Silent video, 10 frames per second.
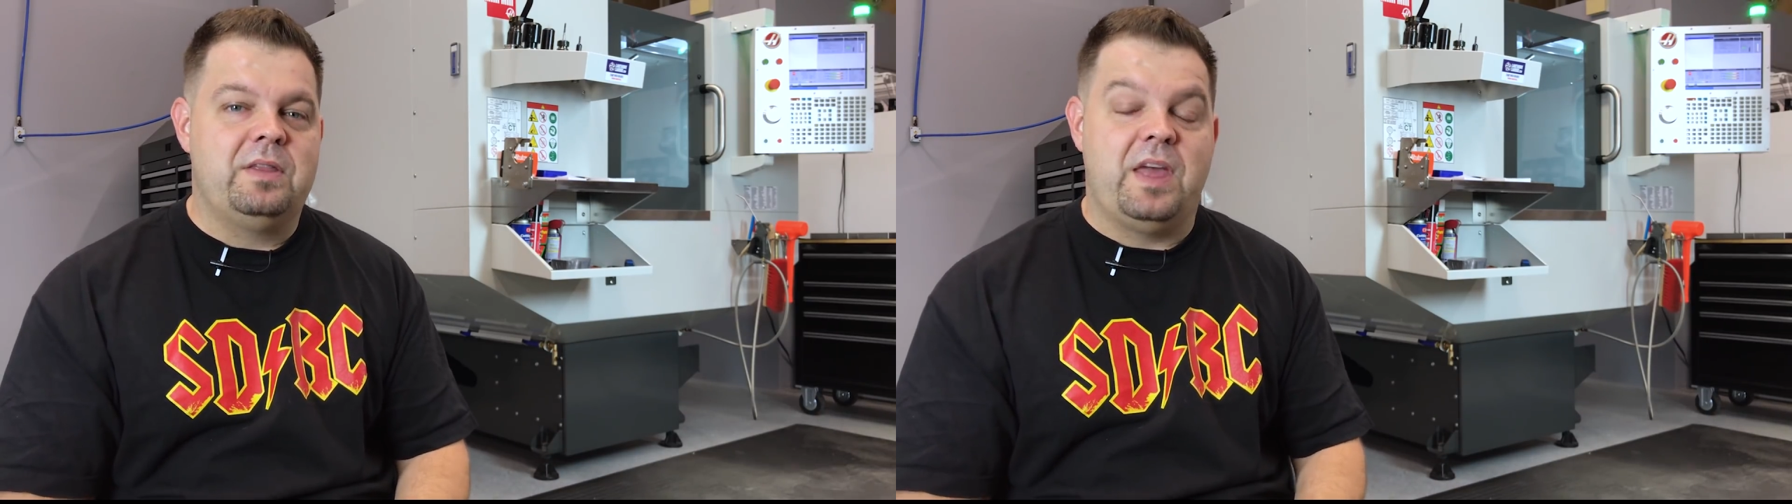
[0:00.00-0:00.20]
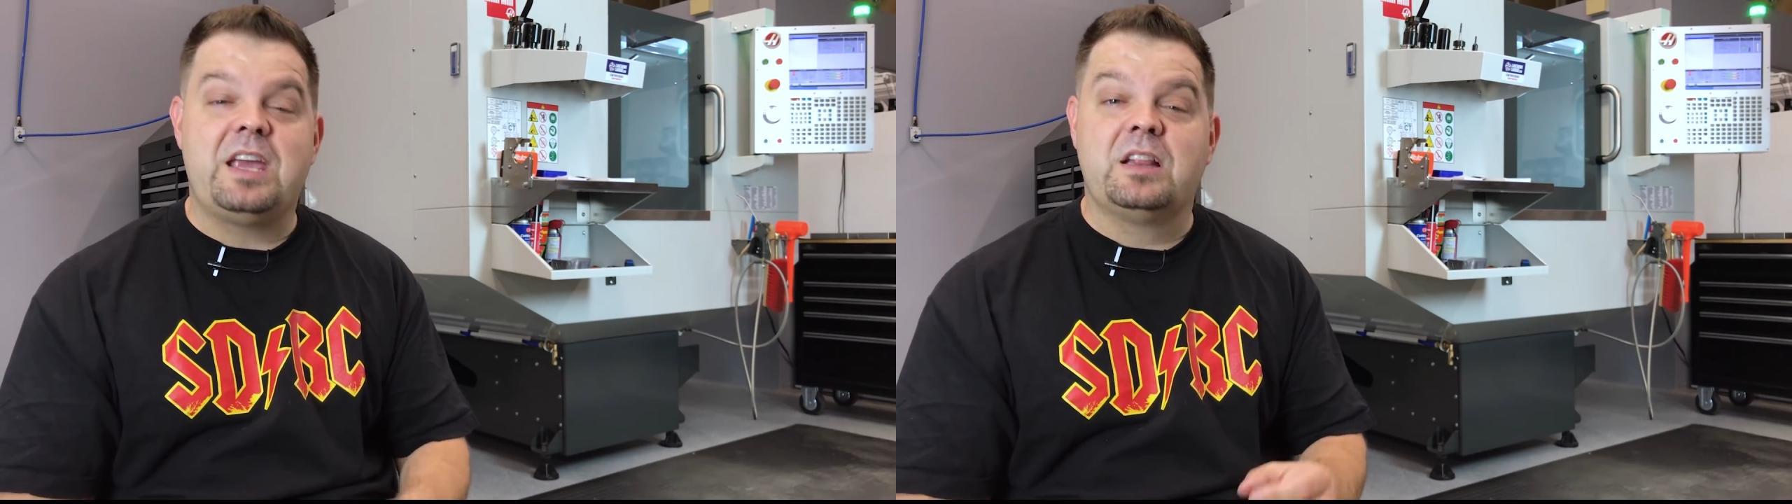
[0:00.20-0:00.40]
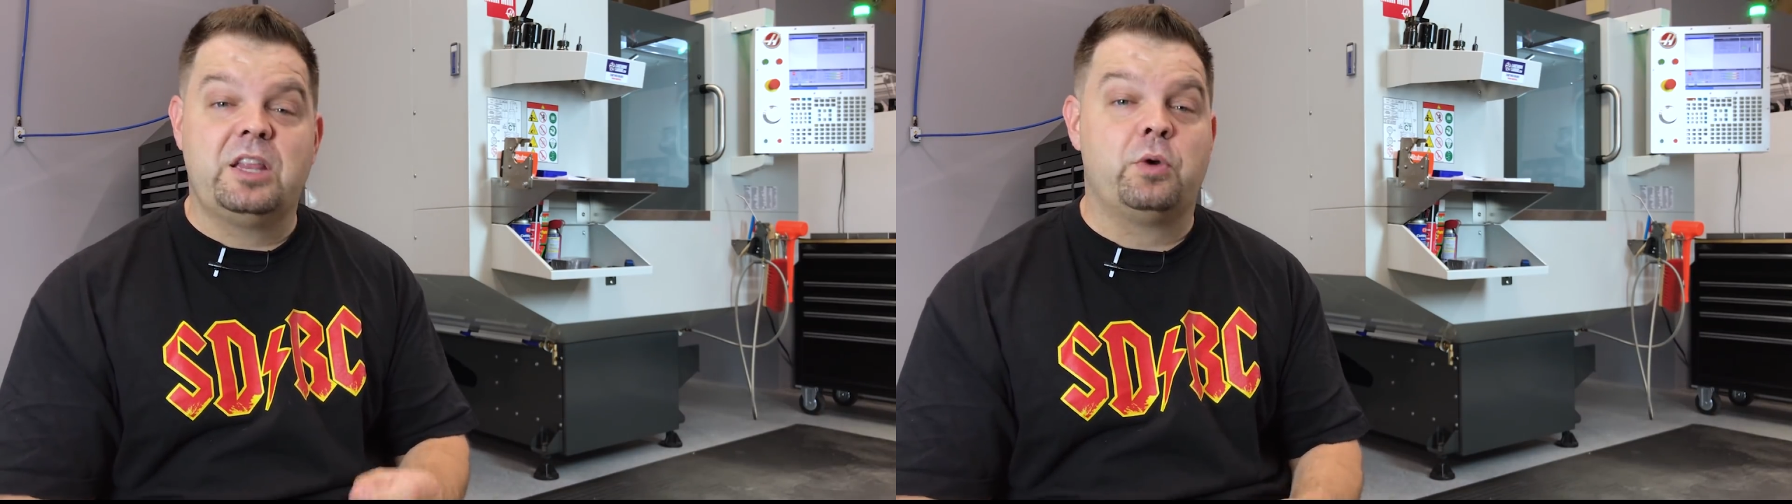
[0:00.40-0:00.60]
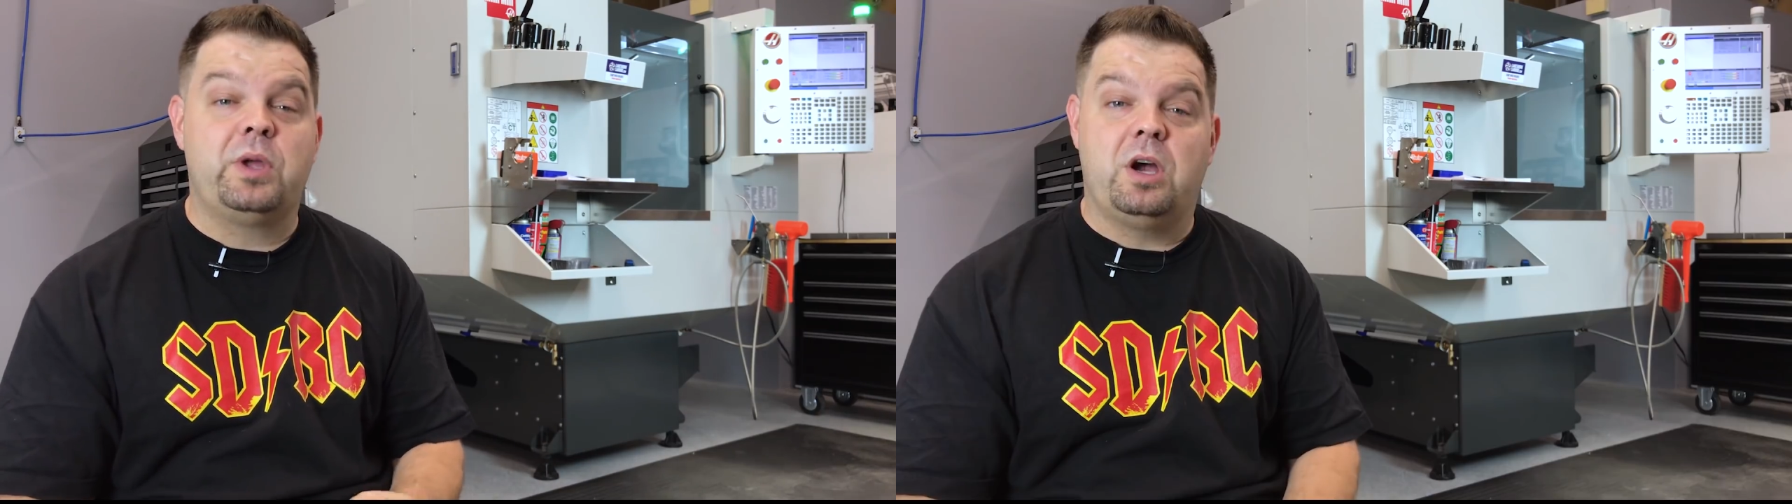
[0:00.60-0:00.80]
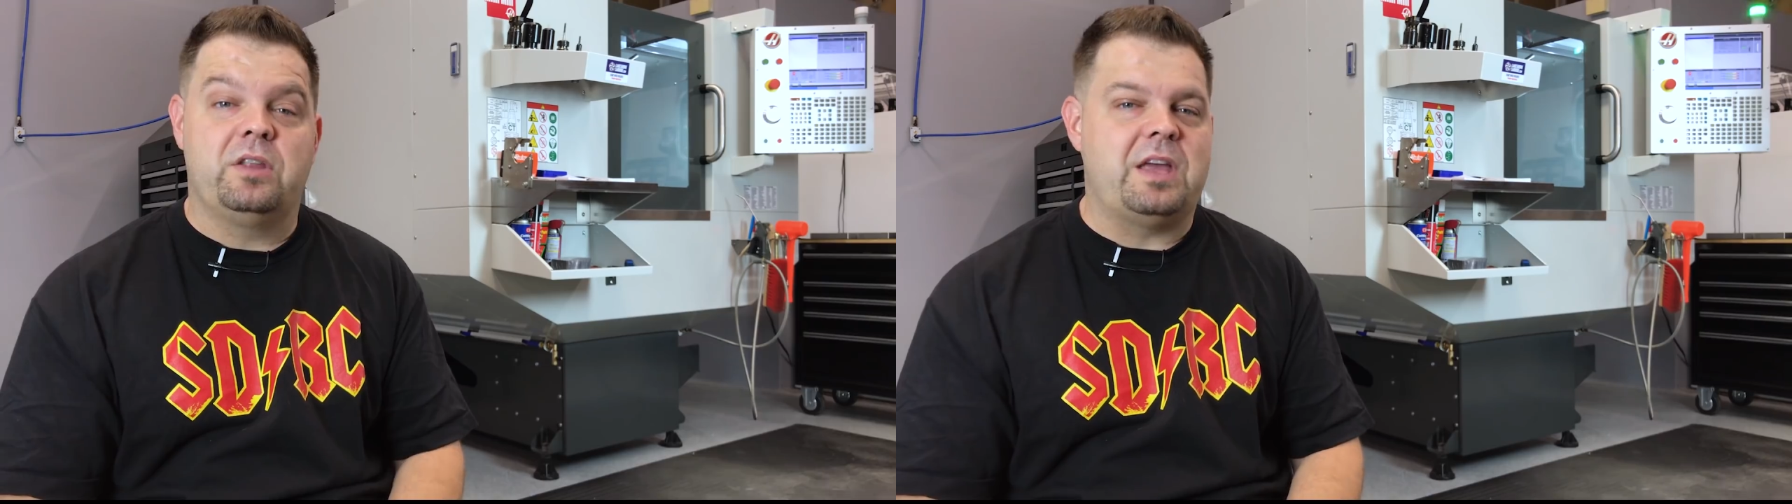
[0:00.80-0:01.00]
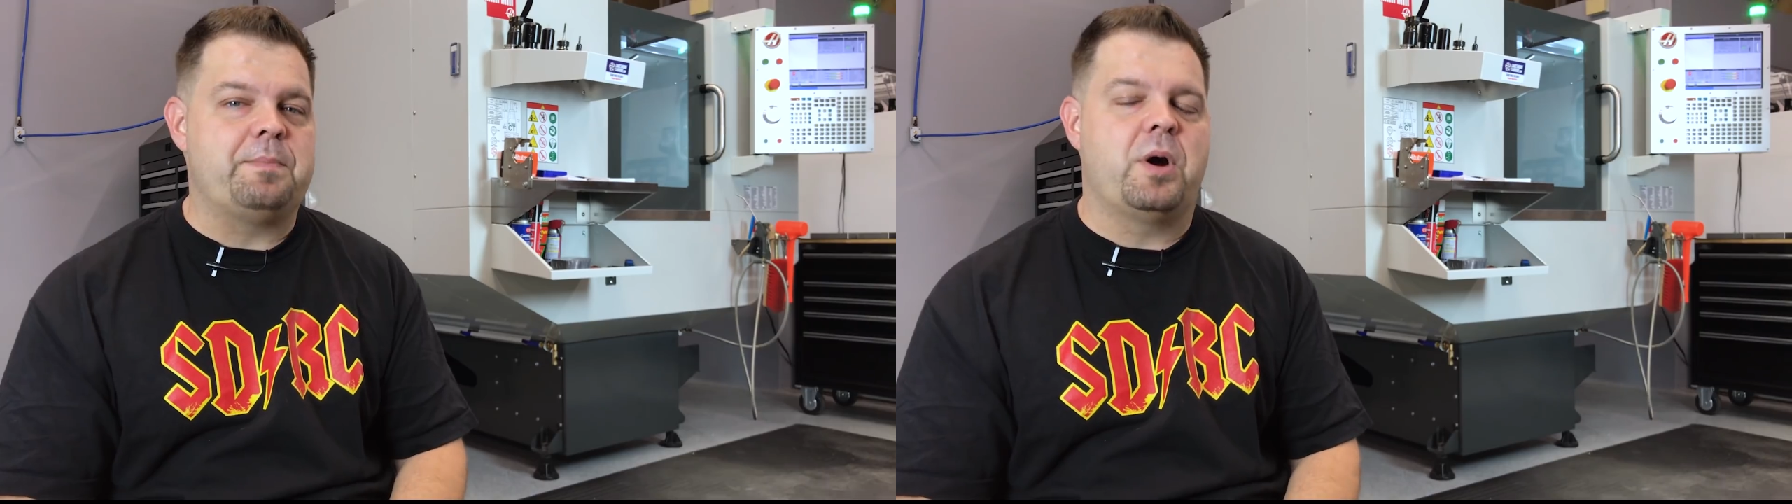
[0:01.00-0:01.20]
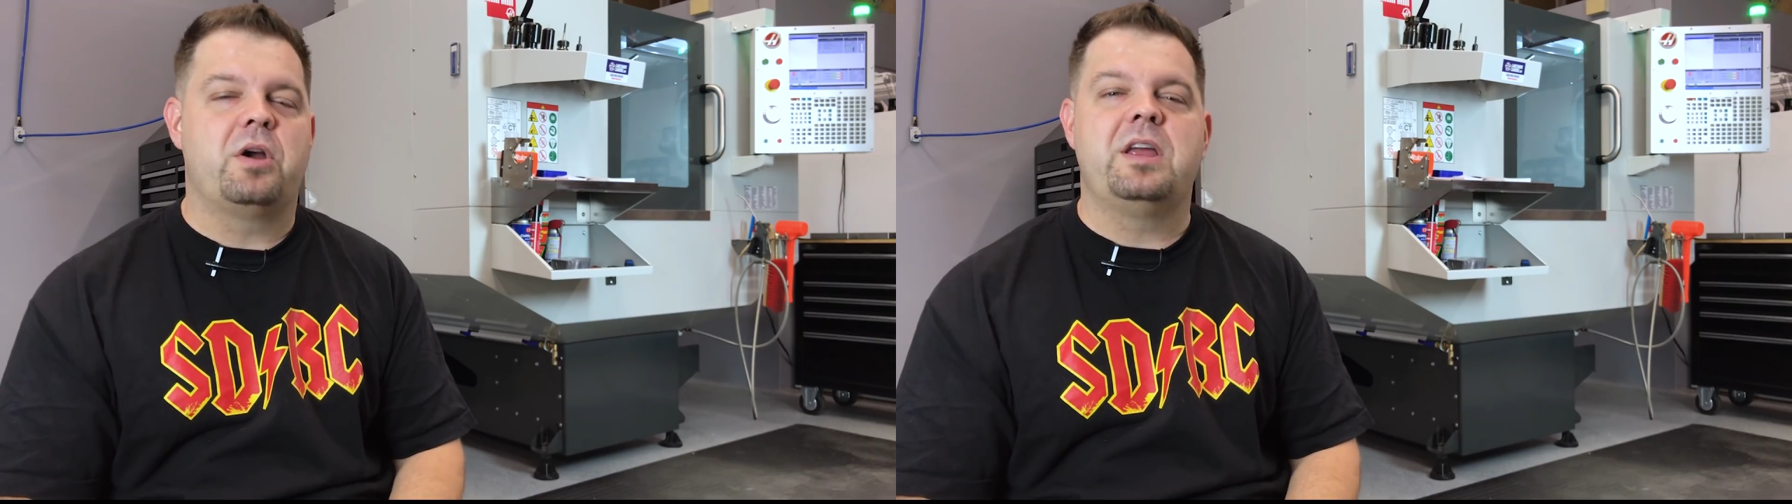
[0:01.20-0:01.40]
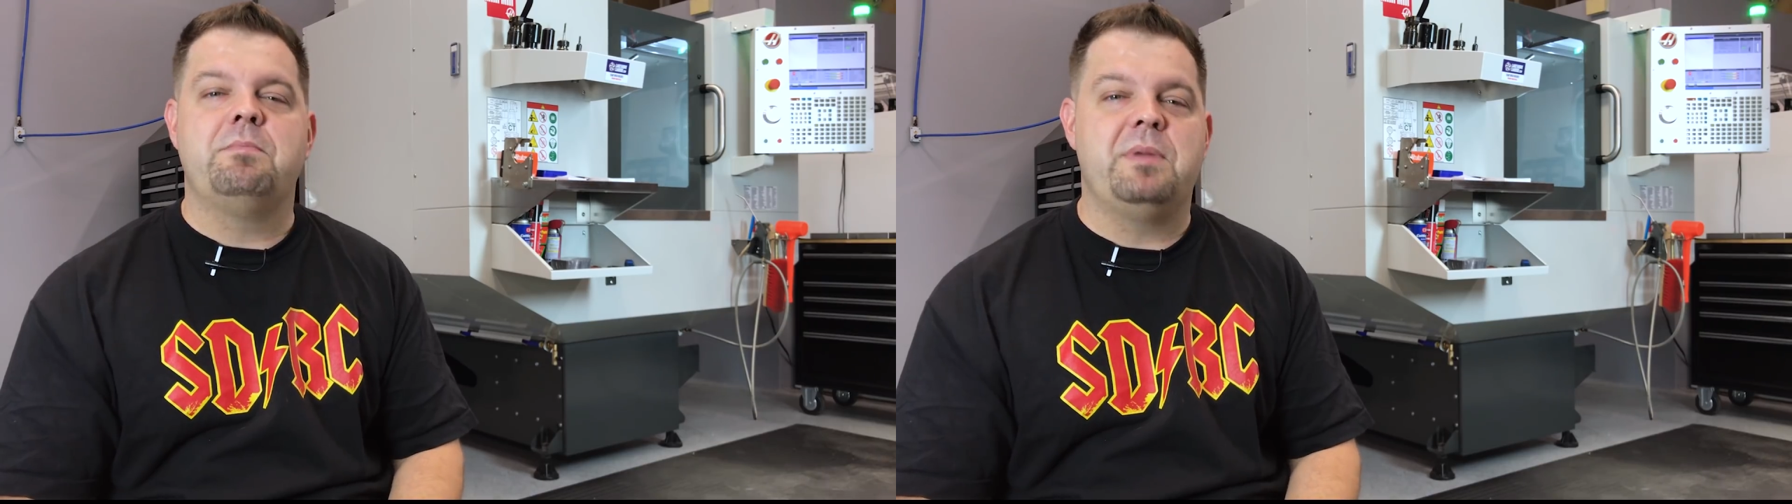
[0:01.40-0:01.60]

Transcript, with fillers: They can literally cut that part in